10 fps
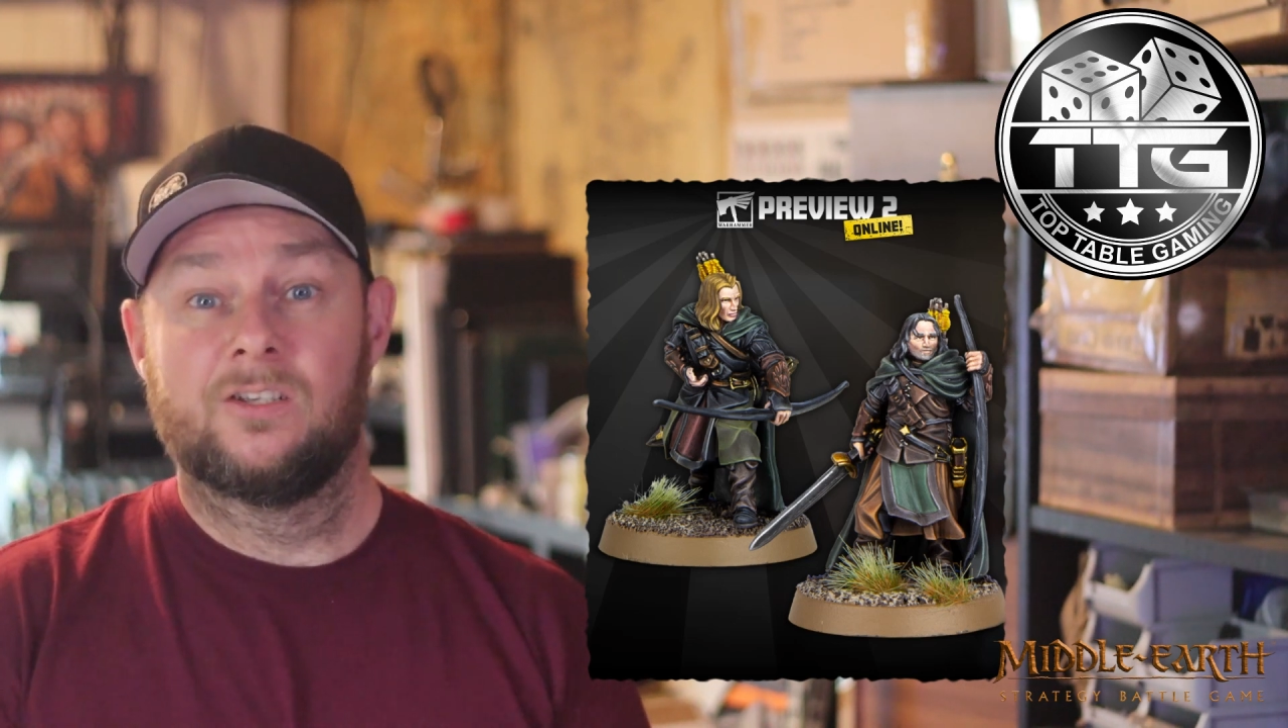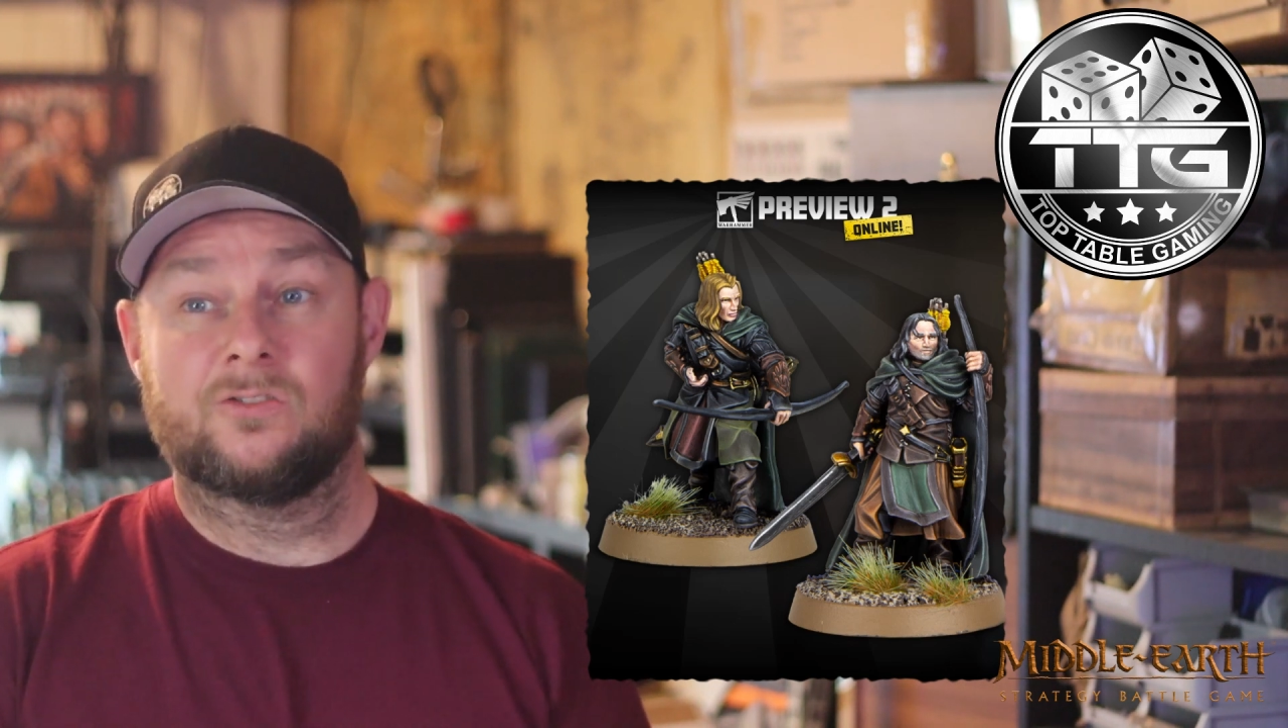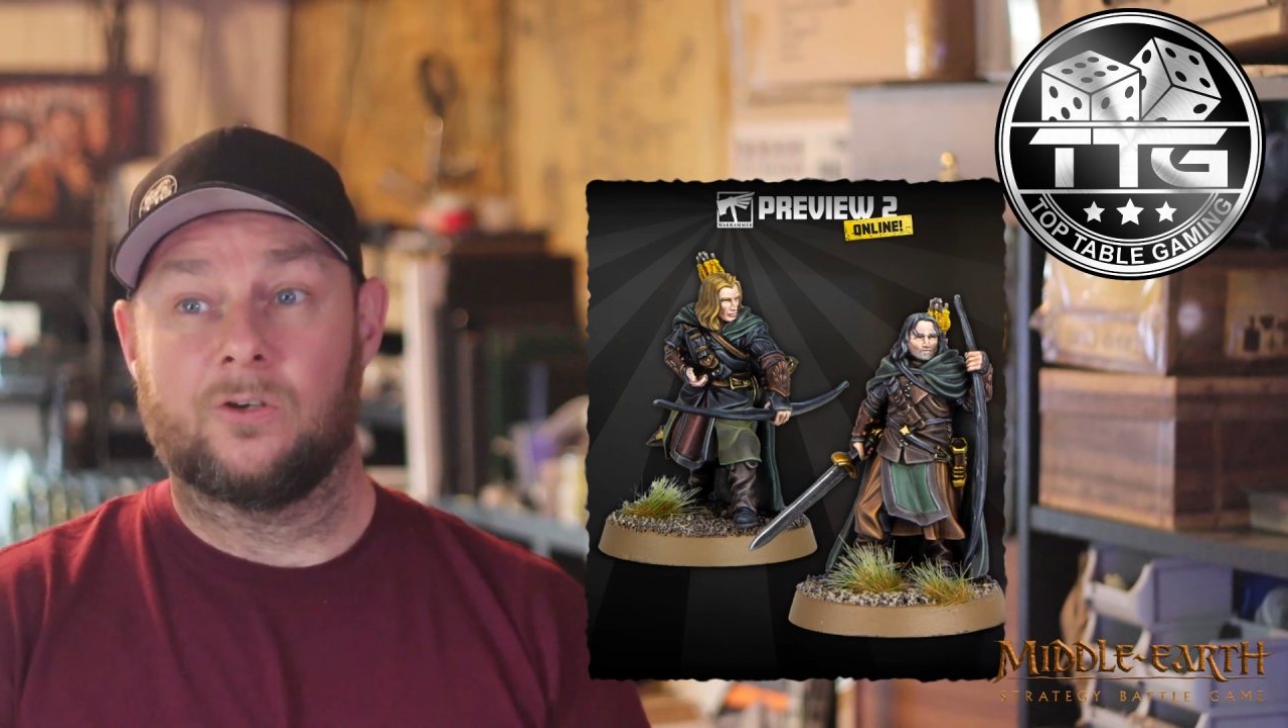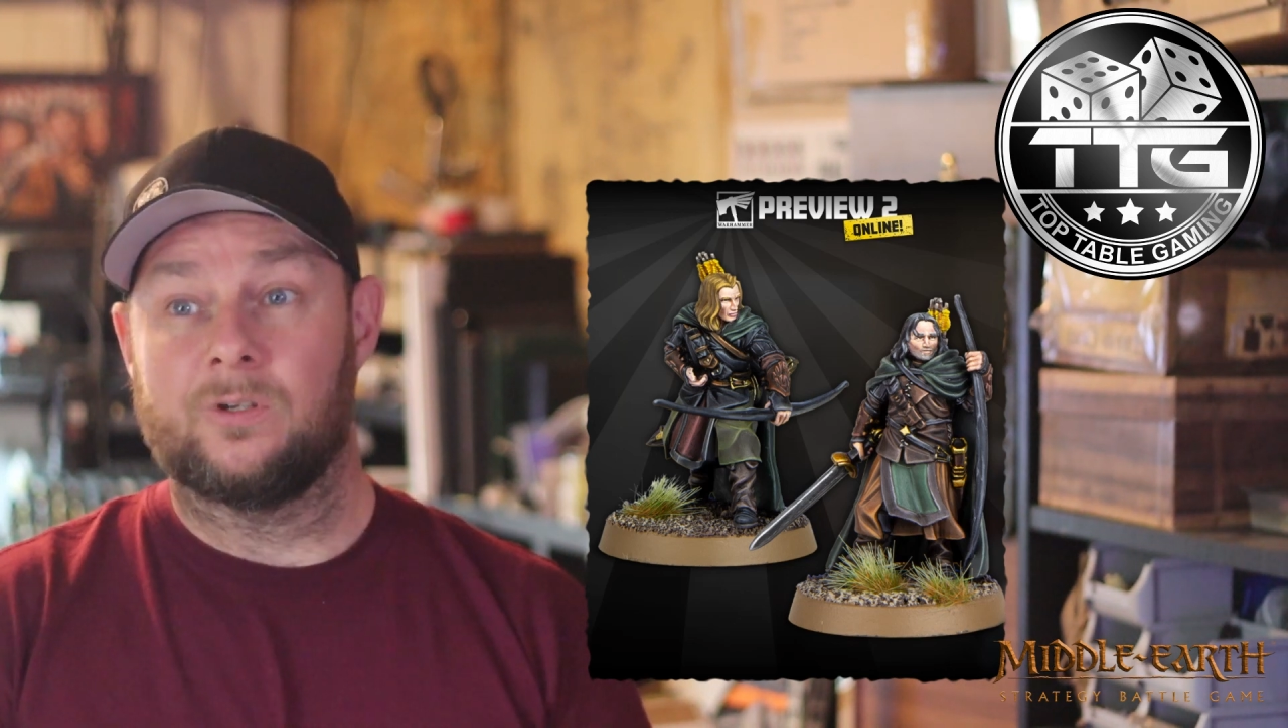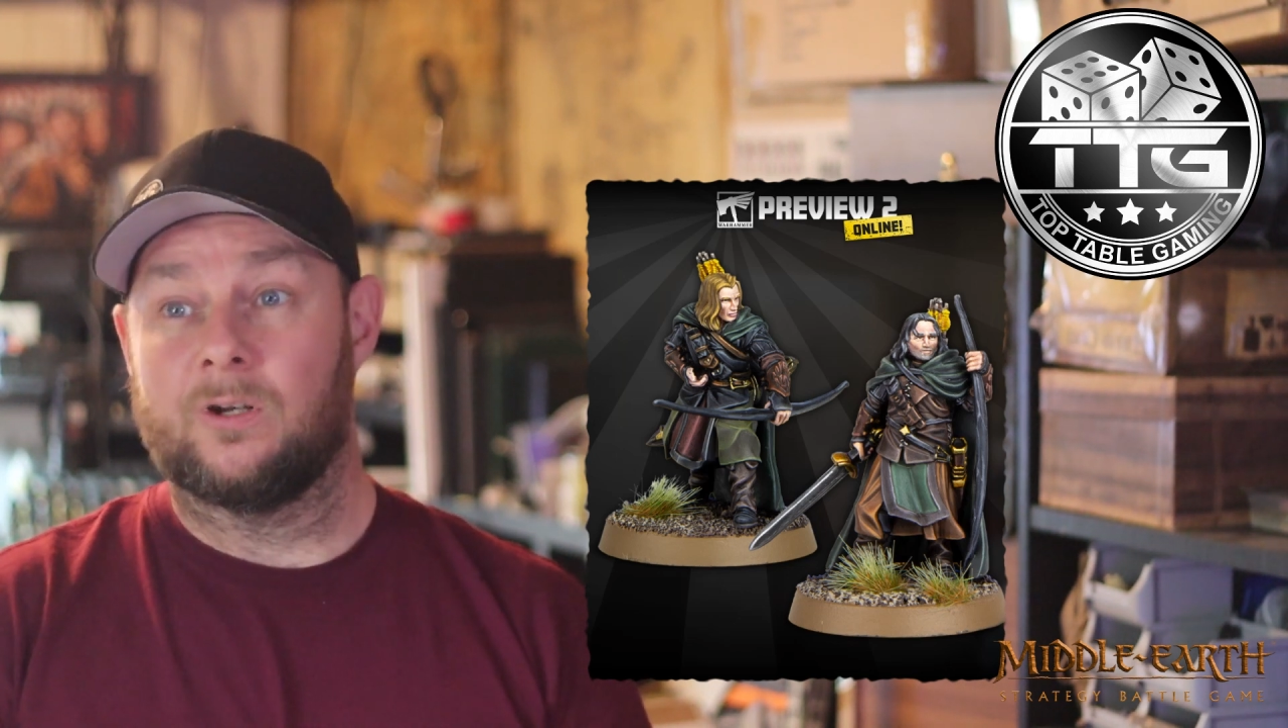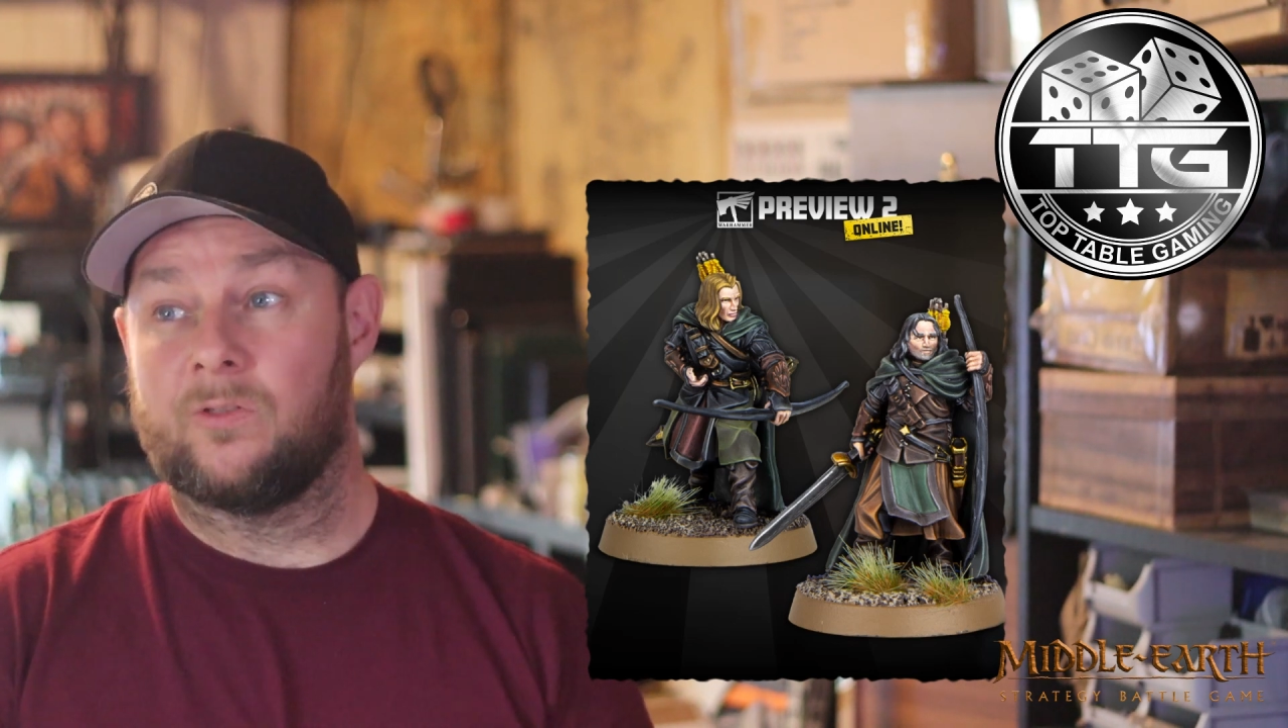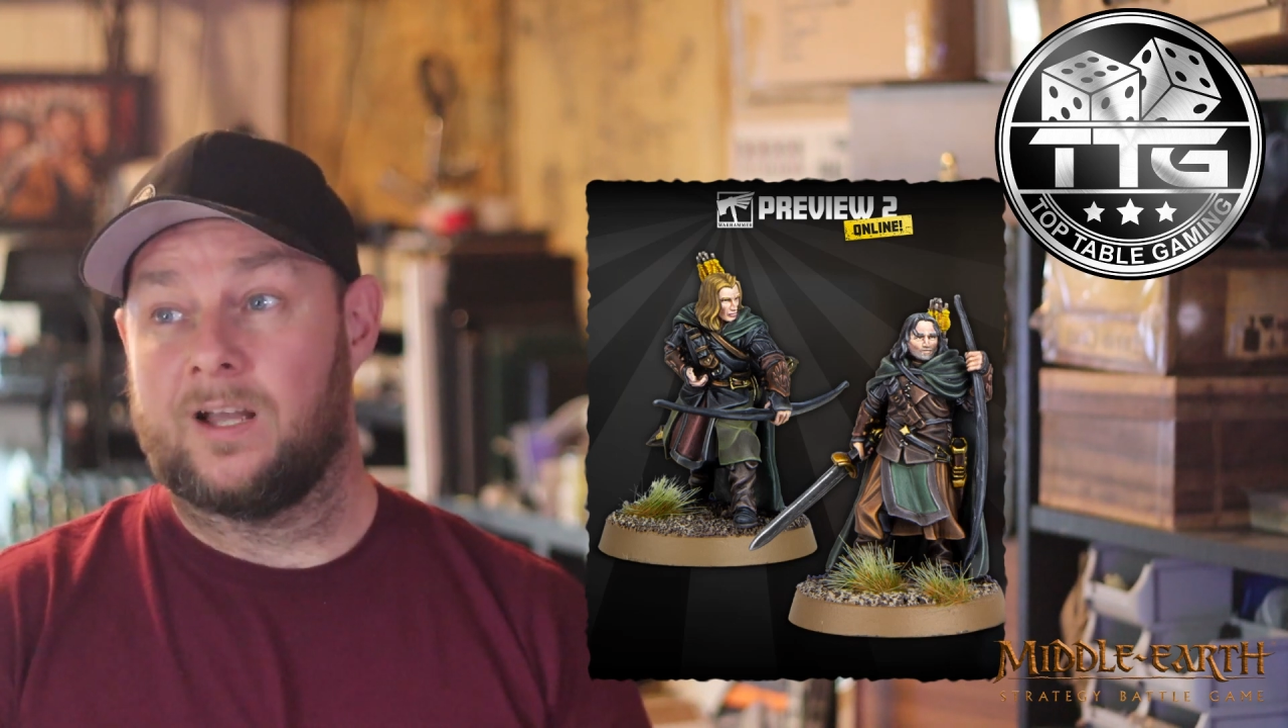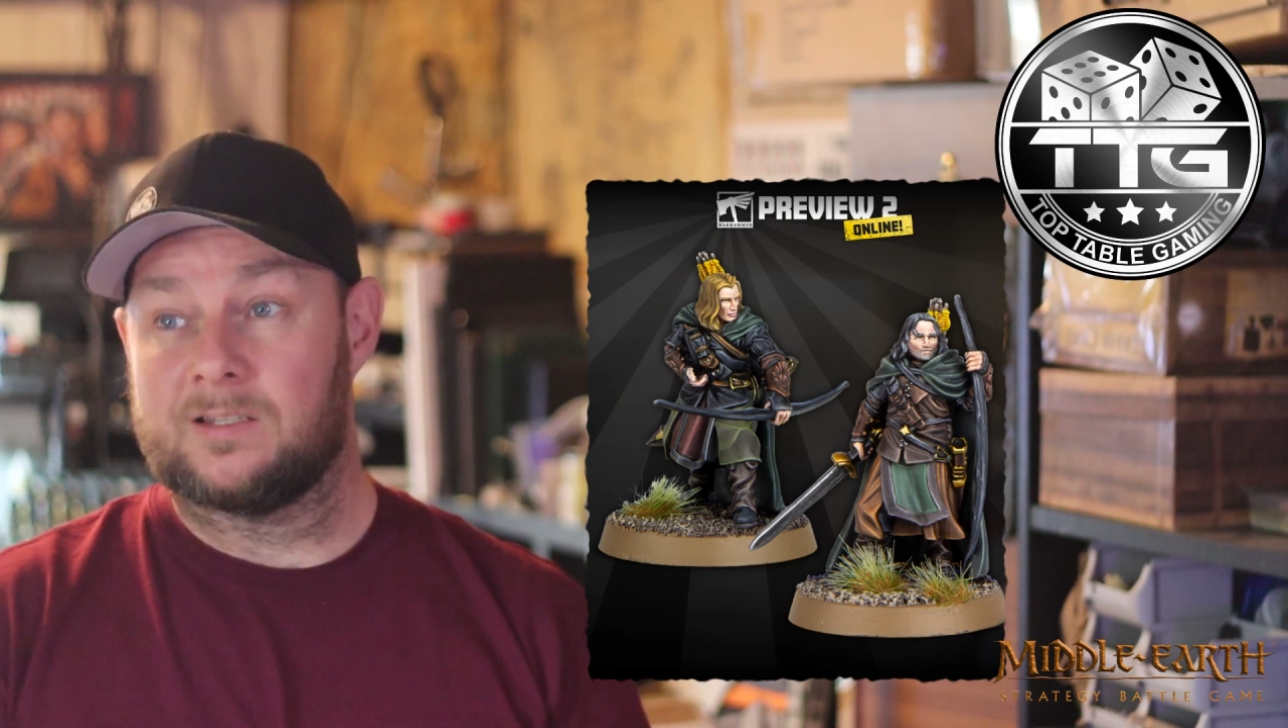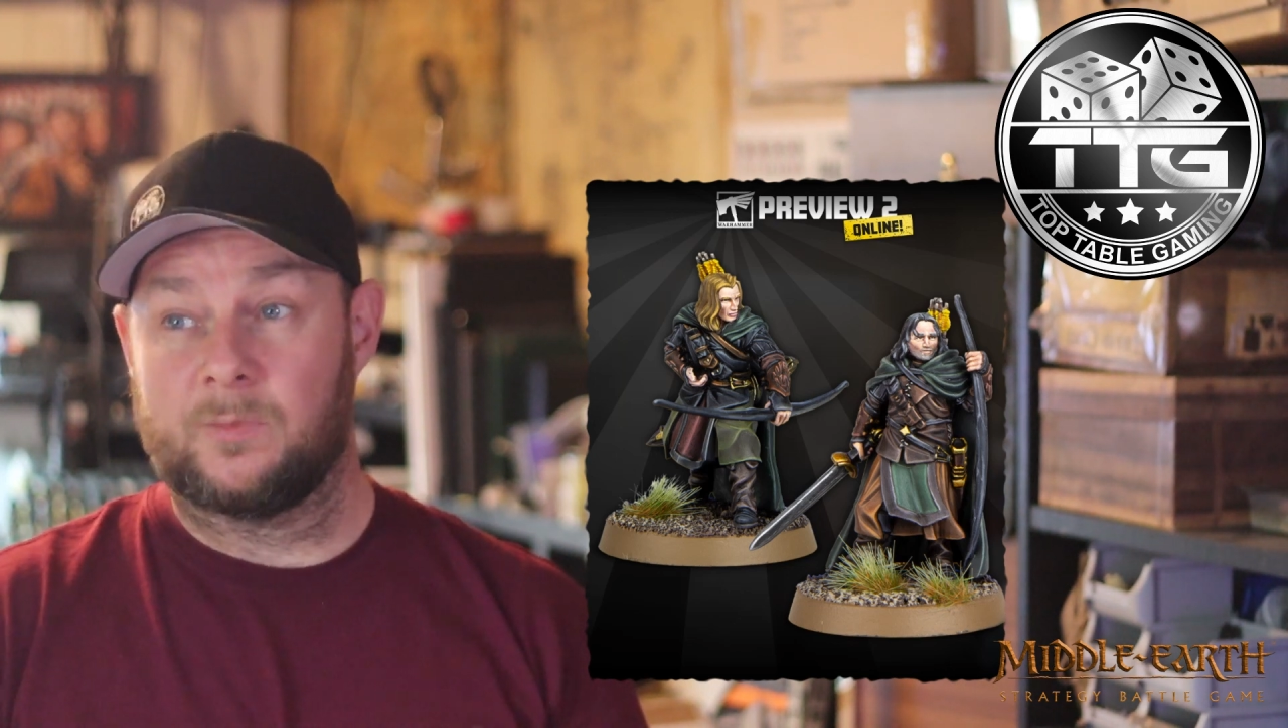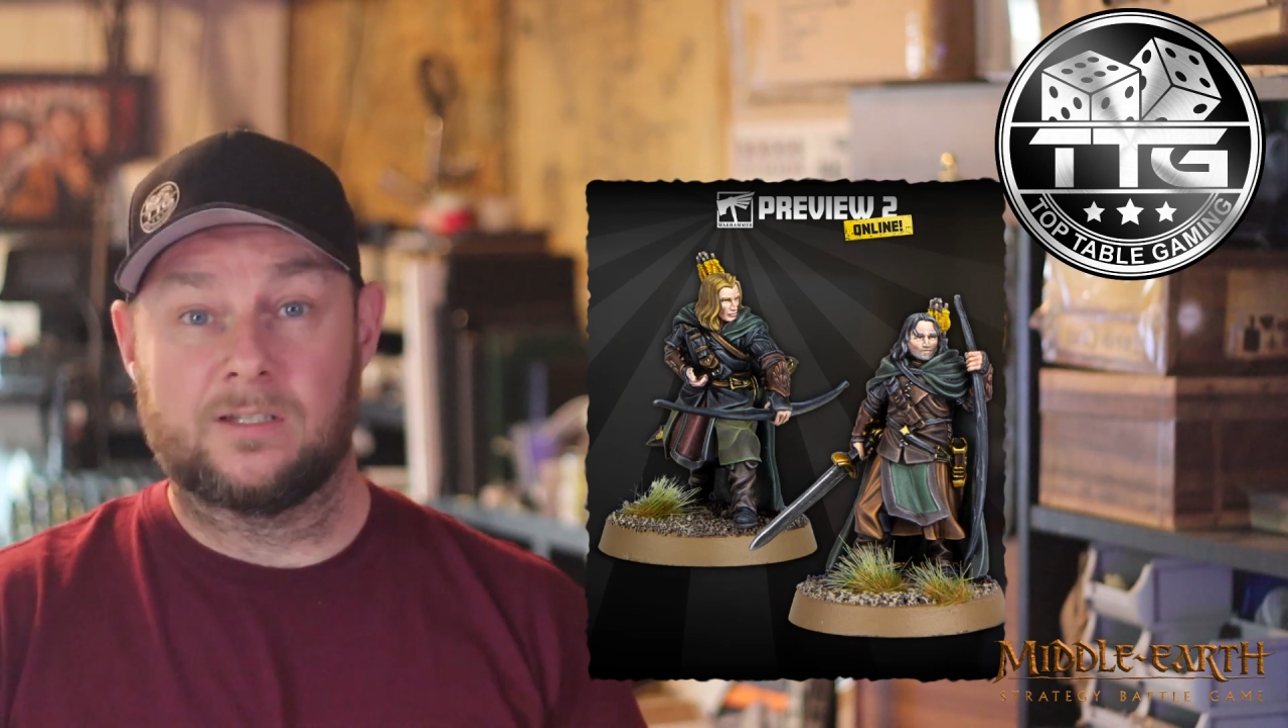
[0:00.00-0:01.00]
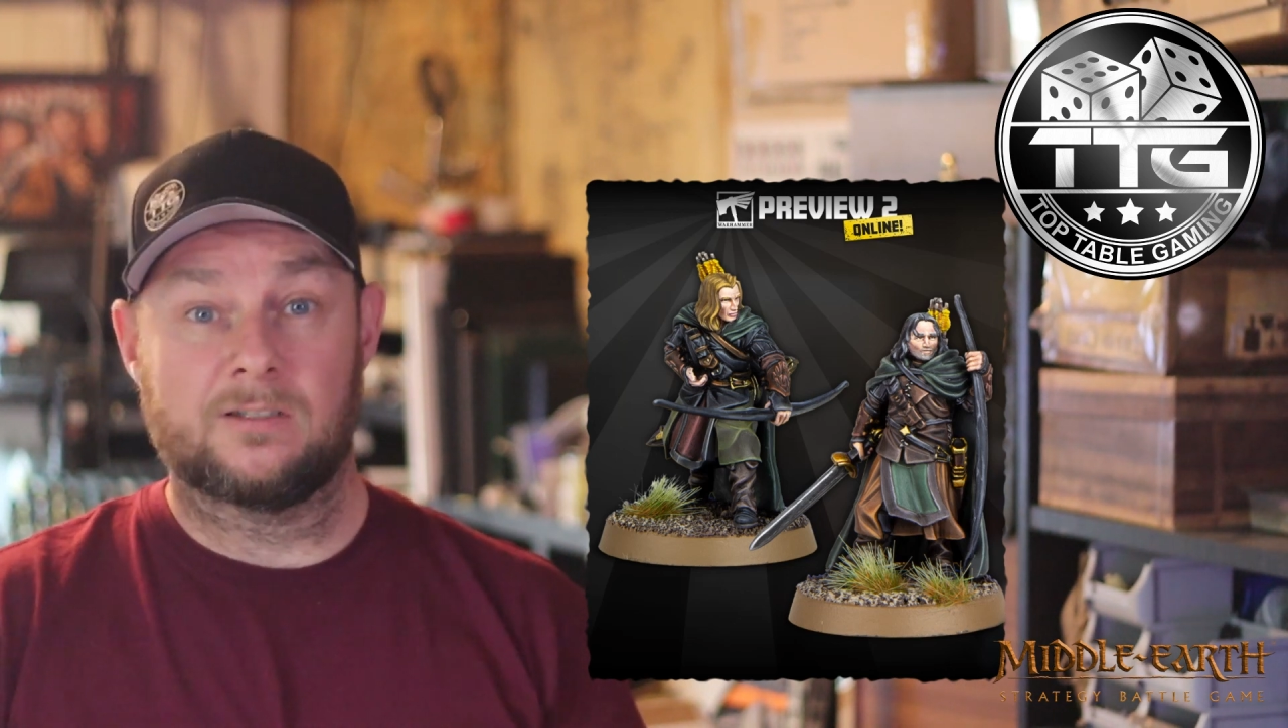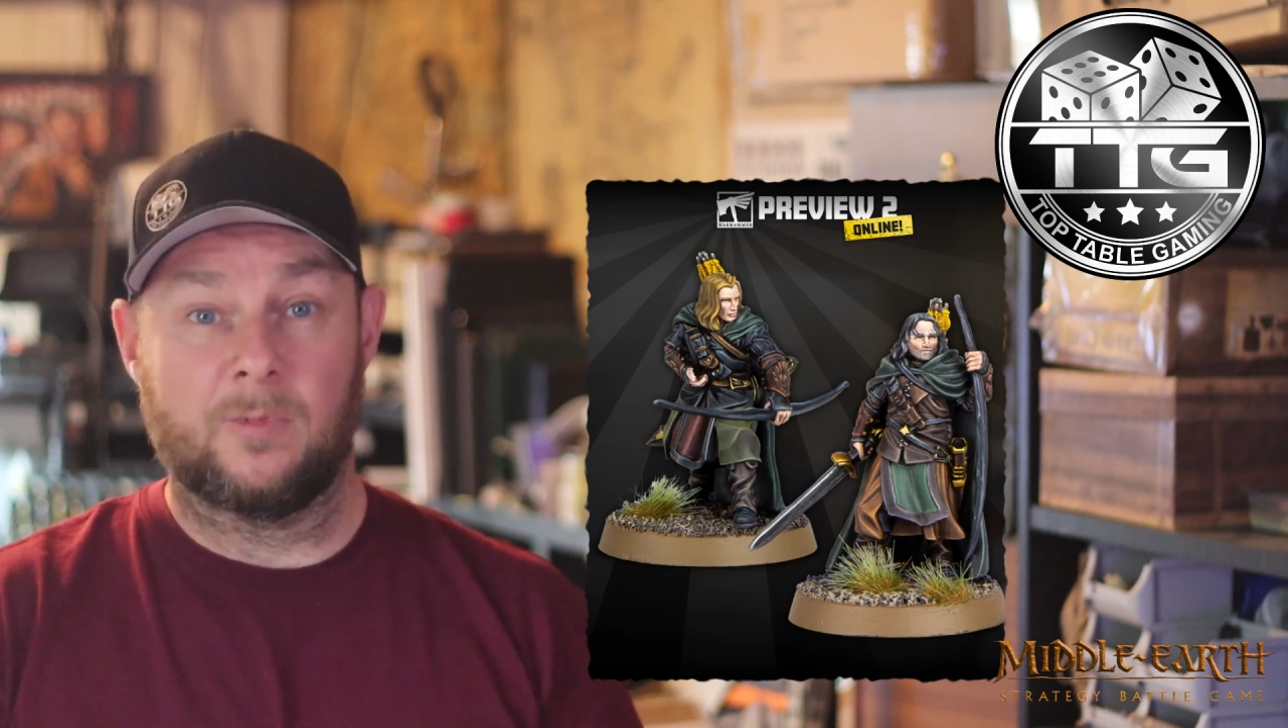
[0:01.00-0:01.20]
So, you know, that springs